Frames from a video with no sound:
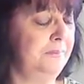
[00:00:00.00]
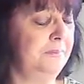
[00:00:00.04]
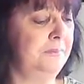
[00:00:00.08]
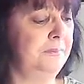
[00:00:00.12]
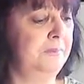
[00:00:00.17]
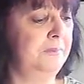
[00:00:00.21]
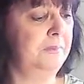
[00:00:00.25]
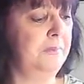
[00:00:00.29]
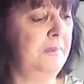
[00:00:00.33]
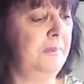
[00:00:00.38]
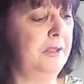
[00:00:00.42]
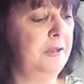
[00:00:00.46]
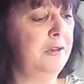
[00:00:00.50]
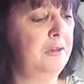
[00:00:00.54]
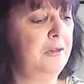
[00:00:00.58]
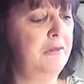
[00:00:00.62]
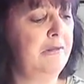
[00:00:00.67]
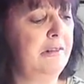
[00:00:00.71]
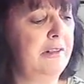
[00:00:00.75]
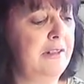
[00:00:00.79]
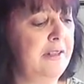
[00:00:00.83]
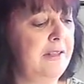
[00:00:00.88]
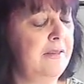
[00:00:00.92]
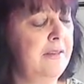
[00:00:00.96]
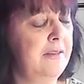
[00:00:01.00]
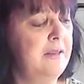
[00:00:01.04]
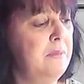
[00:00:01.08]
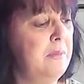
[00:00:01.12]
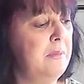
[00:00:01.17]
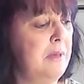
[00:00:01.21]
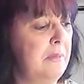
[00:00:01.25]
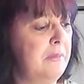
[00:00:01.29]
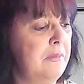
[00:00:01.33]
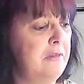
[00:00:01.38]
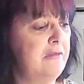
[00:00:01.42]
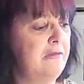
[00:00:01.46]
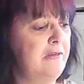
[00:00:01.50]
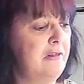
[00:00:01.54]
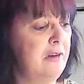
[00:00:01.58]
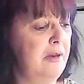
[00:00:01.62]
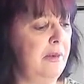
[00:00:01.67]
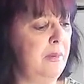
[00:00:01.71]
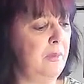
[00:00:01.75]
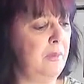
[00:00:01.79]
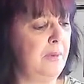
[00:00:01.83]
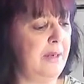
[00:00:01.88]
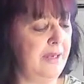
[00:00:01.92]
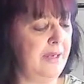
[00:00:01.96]
make sure I get them up the
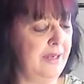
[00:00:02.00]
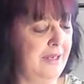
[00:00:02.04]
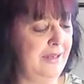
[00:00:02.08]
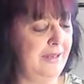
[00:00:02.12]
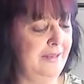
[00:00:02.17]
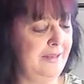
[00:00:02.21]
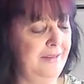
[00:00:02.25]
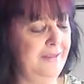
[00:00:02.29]
right way.